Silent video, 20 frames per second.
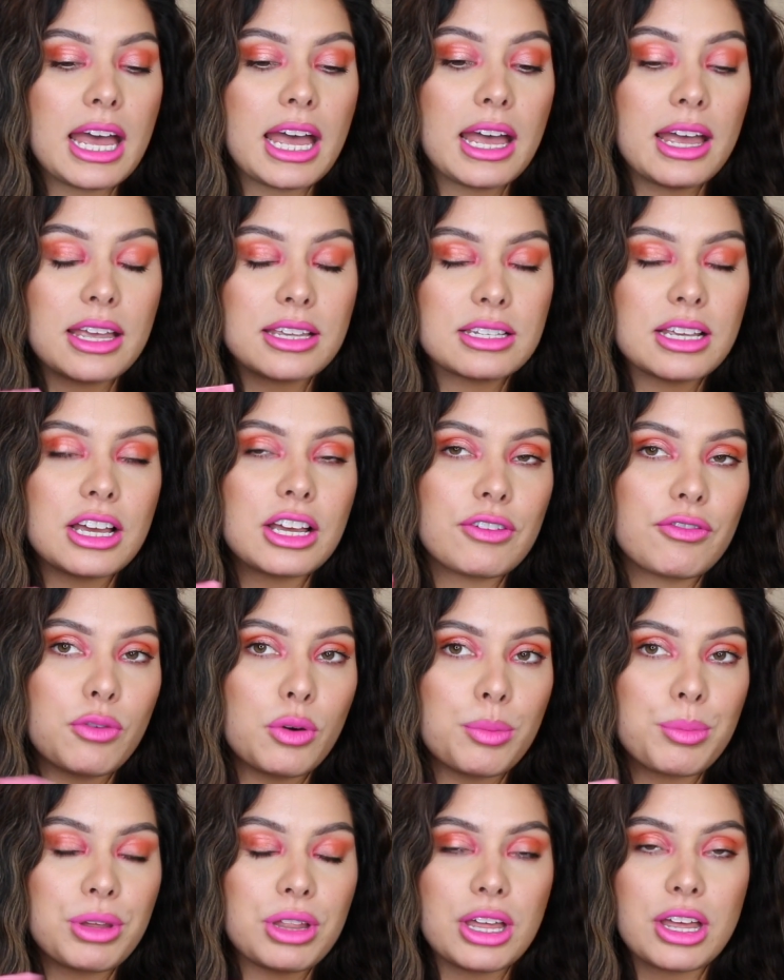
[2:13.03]
as a
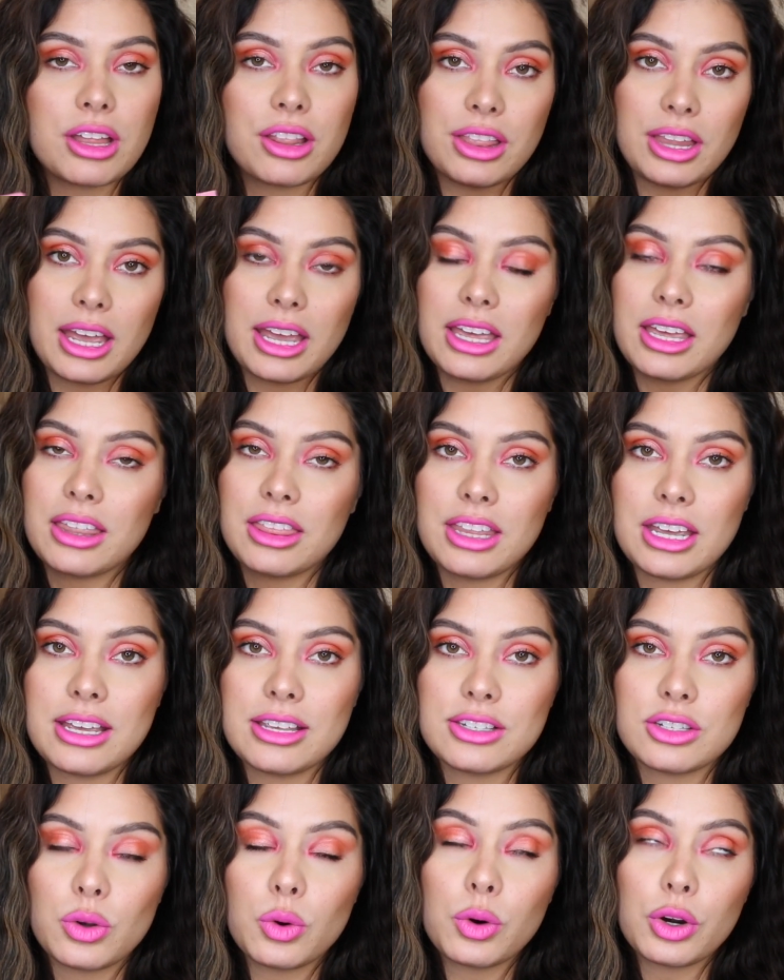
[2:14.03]
formula like
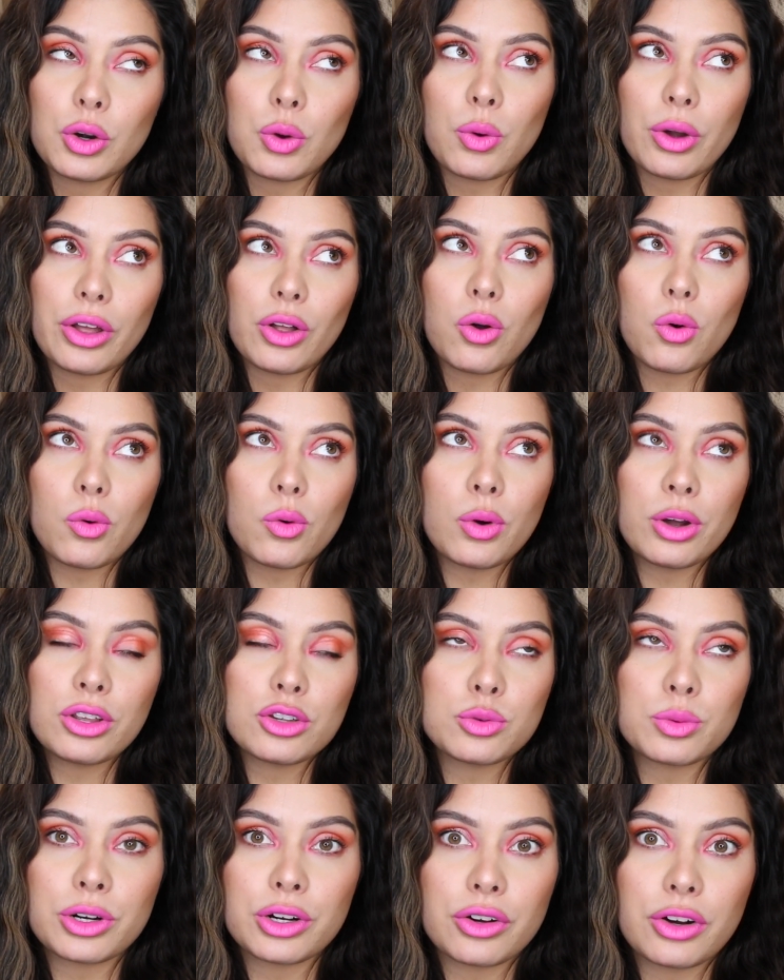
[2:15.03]
this, or an oil.
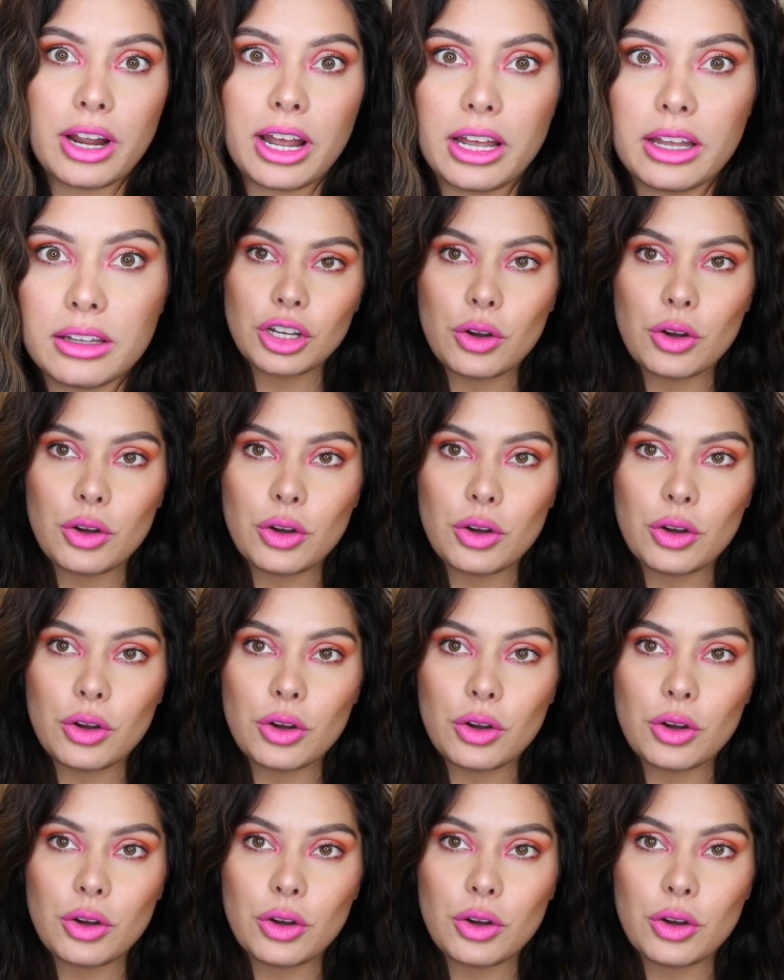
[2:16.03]
Oils work great.